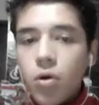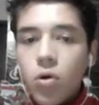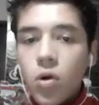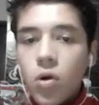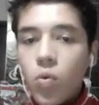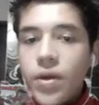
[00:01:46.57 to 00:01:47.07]

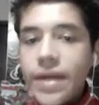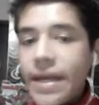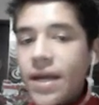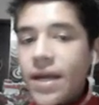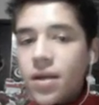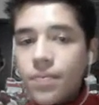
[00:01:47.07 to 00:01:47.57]
or we
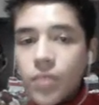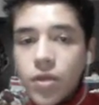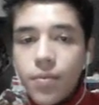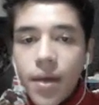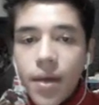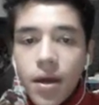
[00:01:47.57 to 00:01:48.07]
need
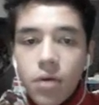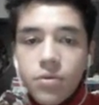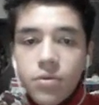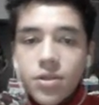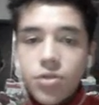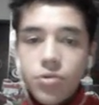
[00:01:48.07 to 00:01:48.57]
to make
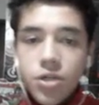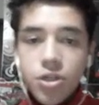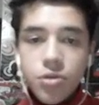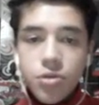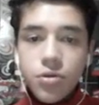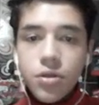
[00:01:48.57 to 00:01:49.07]
our
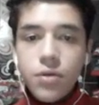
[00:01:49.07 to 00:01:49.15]
structure,